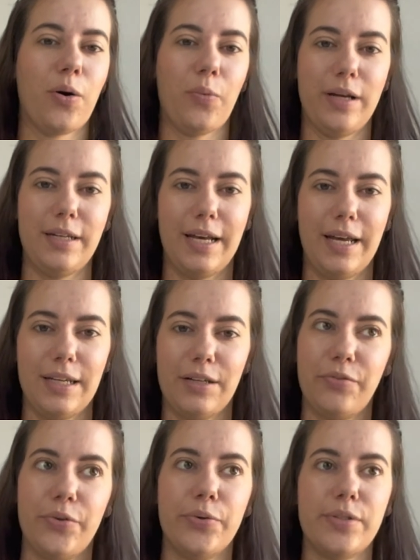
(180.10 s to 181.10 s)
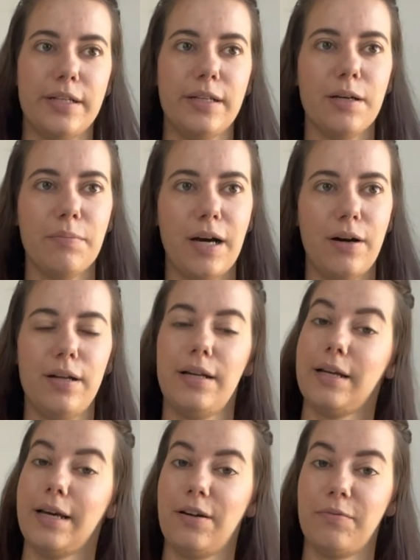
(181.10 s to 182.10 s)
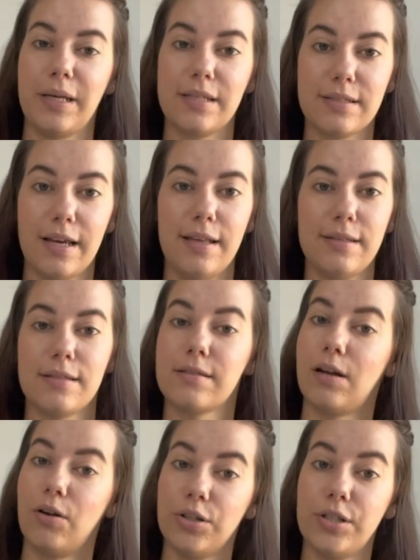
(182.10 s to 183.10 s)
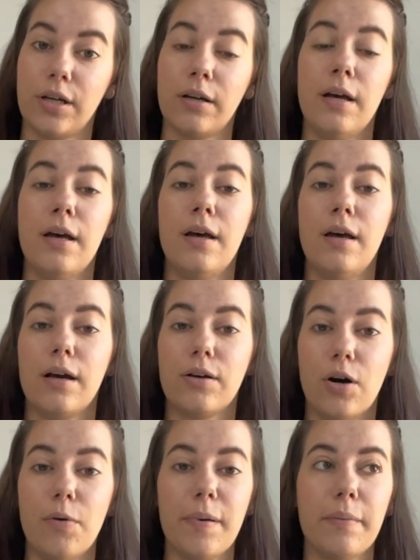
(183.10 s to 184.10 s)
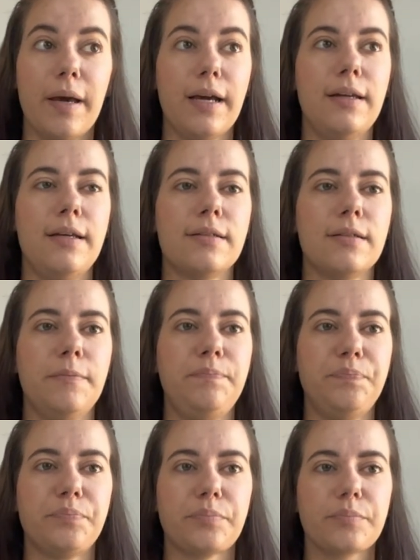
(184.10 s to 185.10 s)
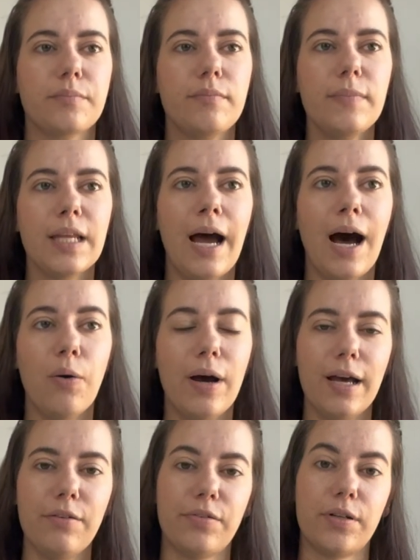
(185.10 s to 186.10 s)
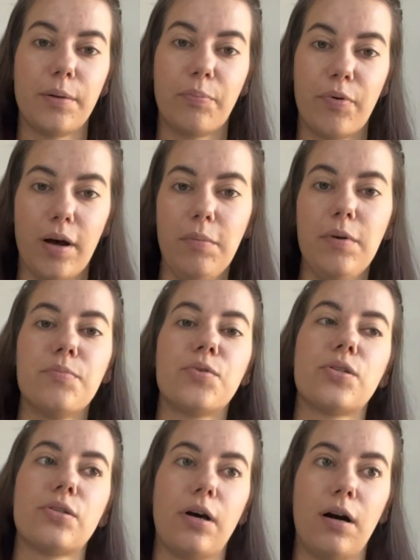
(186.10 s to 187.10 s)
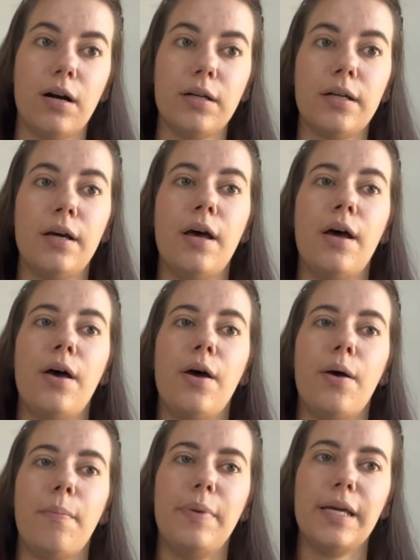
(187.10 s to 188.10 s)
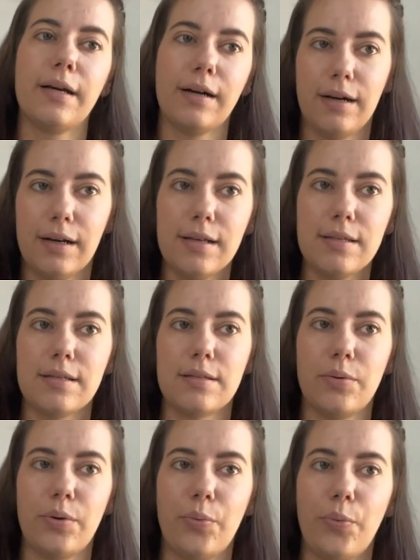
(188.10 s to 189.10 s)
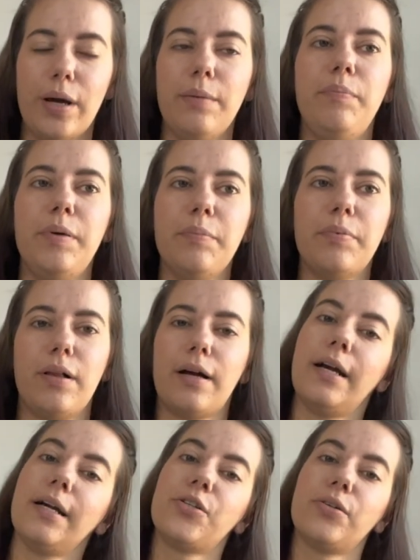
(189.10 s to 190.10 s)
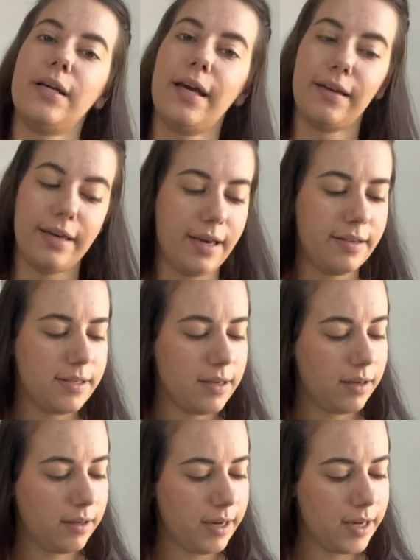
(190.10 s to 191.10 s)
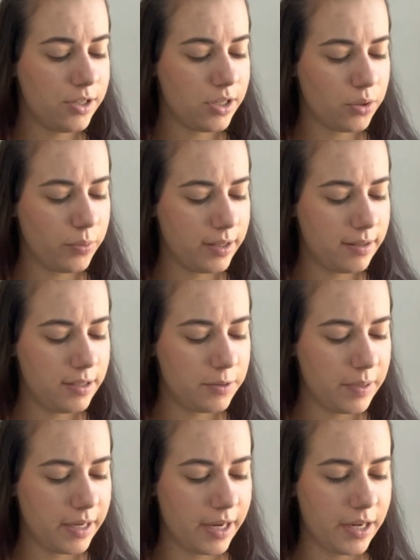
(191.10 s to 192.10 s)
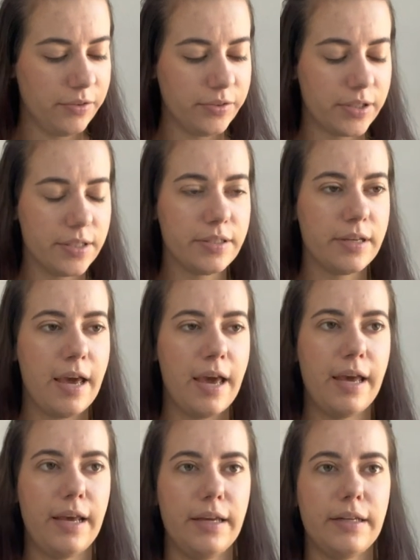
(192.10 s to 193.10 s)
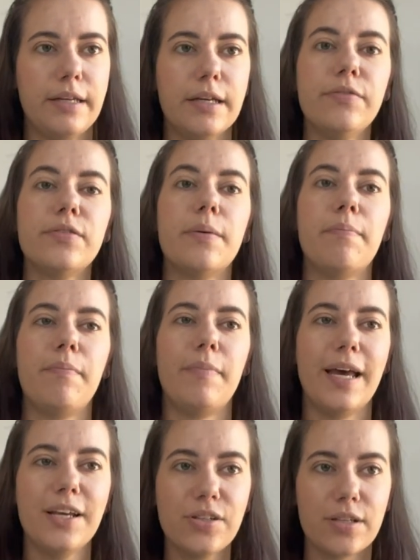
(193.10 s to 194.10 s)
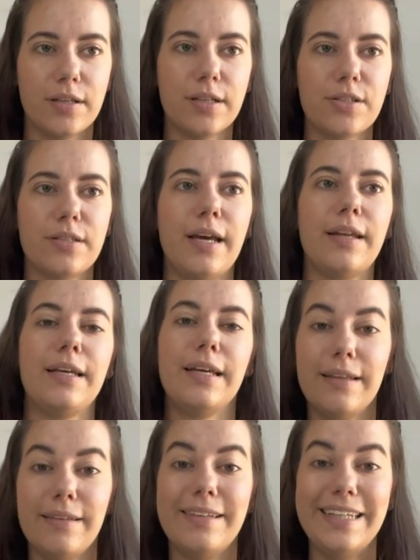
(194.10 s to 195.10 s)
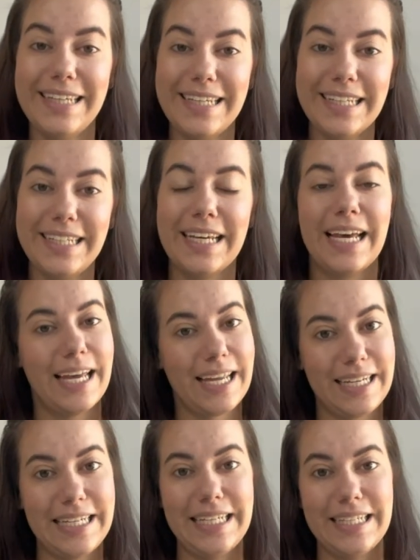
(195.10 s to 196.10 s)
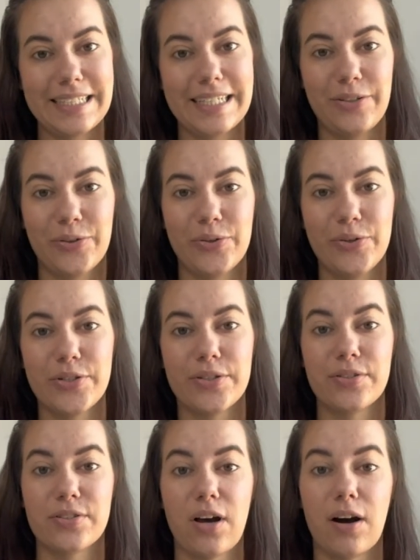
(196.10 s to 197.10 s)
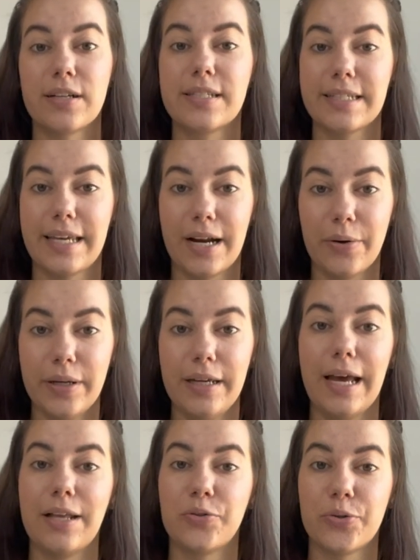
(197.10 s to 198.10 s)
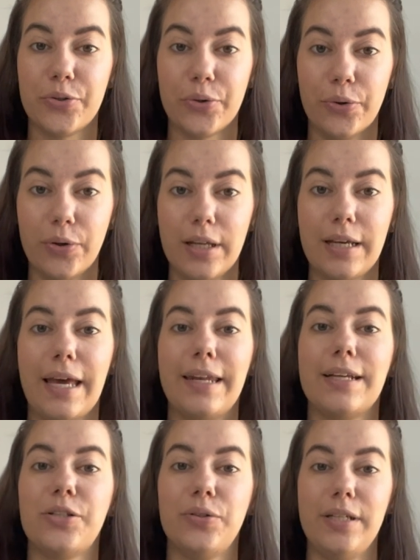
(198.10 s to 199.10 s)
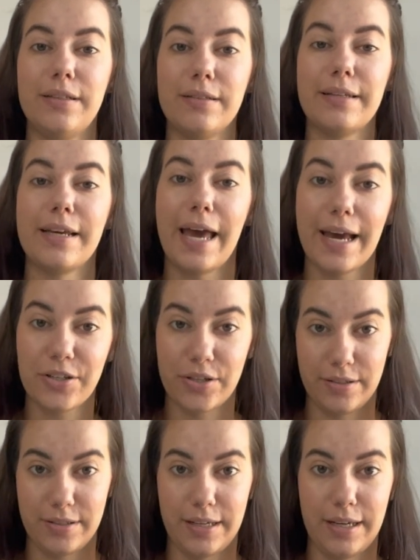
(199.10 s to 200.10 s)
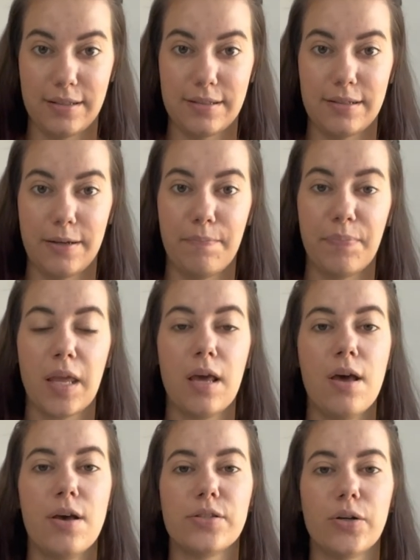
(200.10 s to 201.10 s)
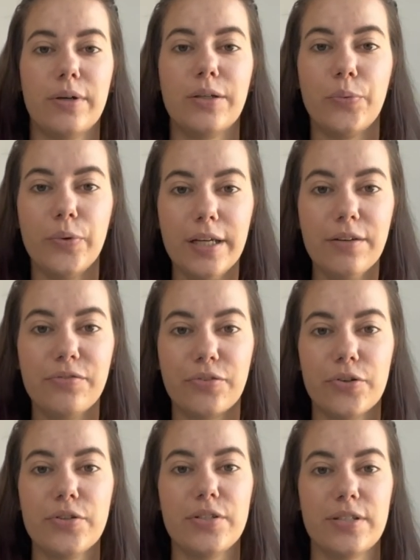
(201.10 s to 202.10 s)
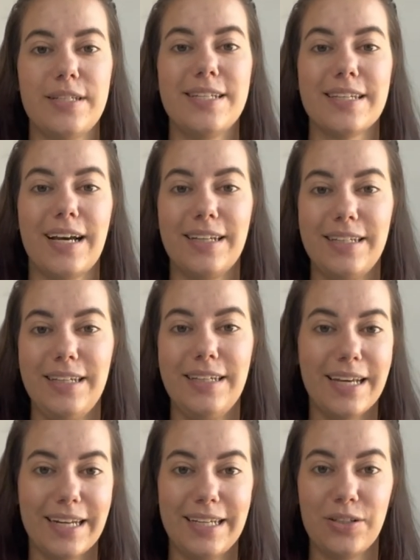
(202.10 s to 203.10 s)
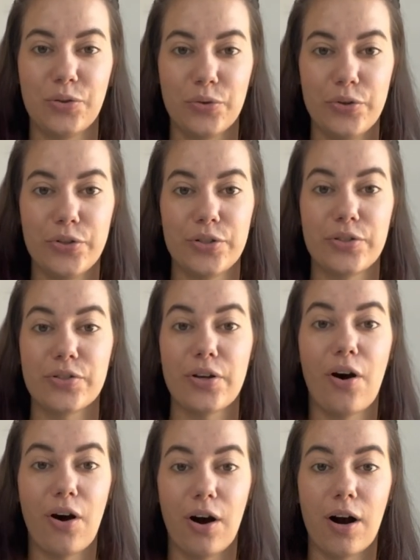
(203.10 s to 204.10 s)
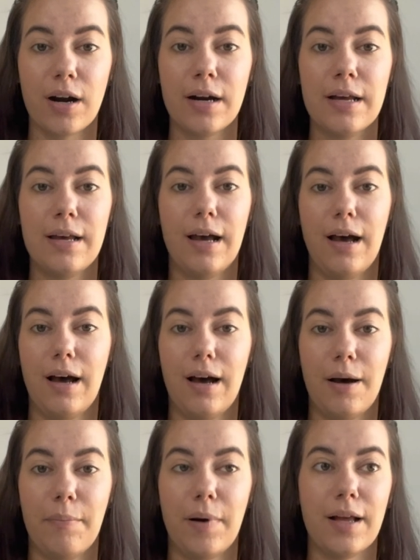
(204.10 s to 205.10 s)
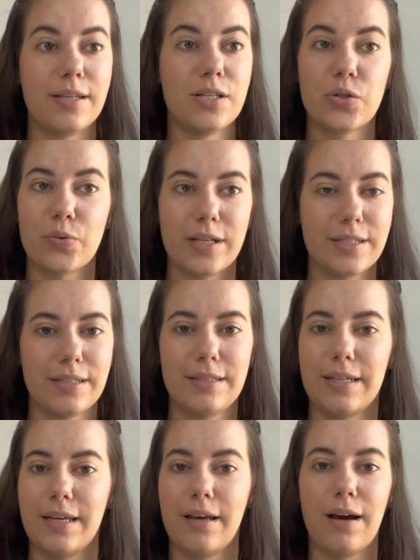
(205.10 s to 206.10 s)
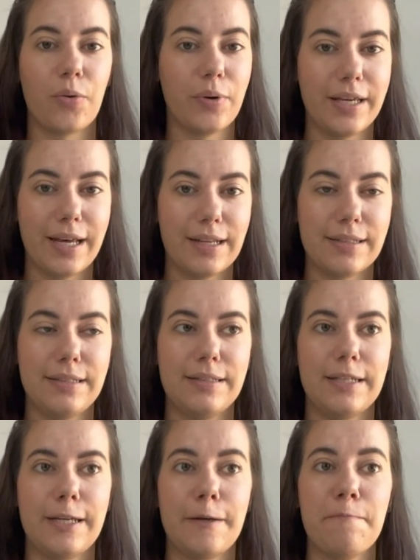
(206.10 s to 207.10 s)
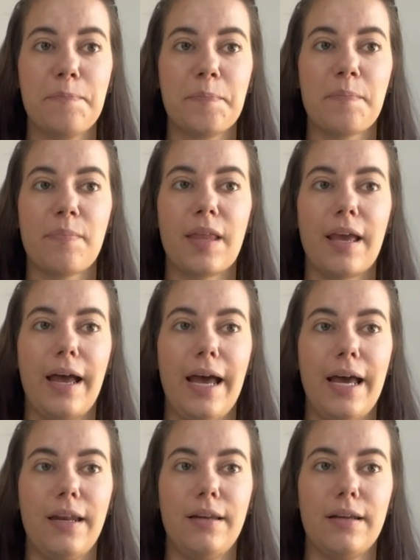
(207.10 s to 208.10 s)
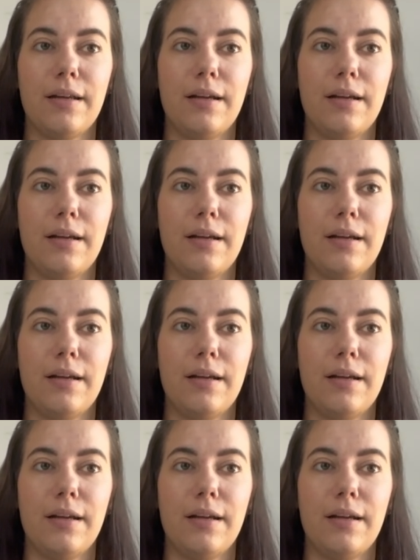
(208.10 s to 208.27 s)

with that. If you think about it, it kind of makes sense. It's a logic coping mechanism. However, the problems start because when people are actually engaging with these behaviors, it gives the message that indeed these intrusions are scary and truth-holding and that you need to take actions against them. So it reinforces this idea that intrusions are a distressing thing, a reality thing. And